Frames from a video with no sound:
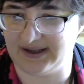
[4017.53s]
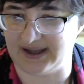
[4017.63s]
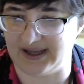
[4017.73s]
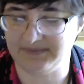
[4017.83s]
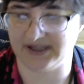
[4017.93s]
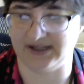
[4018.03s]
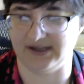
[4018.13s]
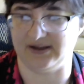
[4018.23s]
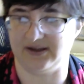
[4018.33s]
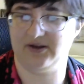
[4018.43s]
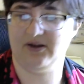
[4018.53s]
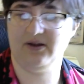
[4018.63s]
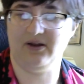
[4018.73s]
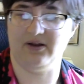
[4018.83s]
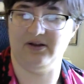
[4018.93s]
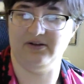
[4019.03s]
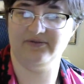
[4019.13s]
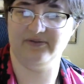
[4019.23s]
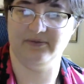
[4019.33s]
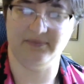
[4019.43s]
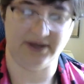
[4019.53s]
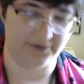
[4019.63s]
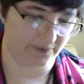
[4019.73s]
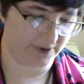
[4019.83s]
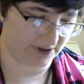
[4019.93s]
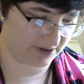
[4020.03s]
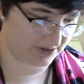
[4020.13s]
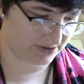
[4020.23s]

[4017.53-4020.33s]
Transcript: I'm getting a call from my work.